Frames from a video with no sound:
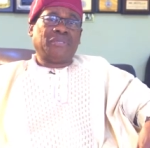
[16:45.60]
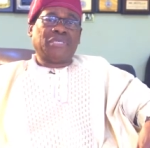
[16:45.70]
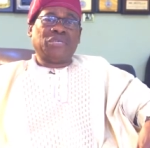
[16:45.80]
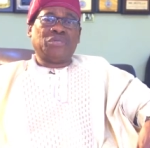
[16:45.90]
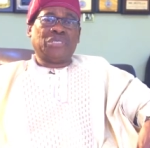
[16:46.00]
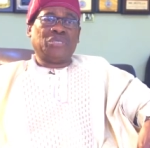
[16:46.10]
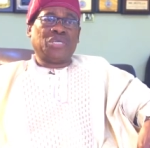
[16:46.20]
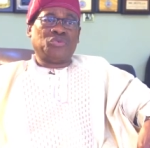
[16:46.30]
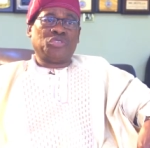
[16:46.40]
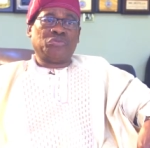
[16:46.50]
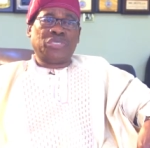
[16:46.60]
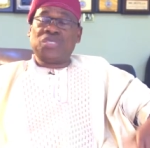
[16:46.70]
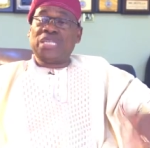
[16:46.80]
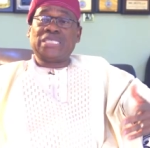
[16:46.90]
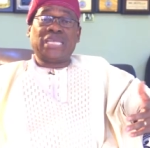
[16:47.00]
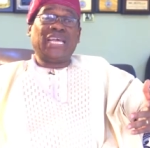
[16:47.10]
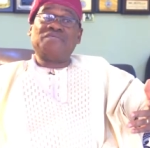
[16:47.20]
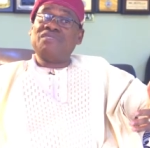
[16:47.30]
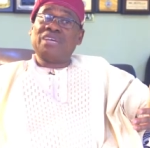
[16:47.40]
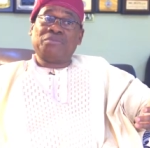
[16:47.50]
they will rejoice with me. Incidentally, I've
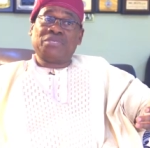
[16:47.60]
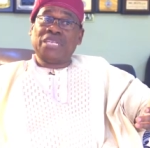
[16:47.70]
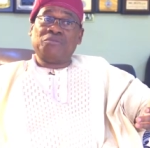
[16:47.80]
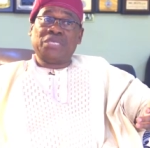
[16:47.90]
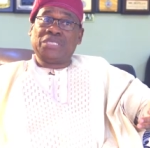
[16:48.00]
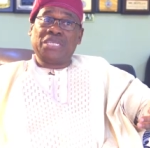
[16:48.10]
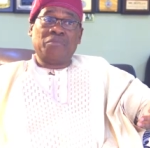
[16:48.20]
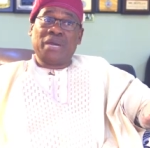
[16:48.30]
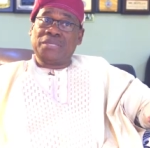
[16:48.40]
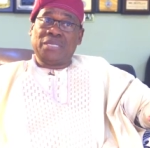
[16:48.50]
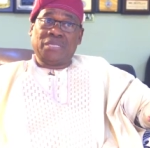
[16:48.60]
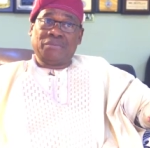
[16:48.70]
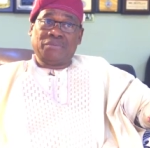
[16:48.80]
never celebrated a birthday.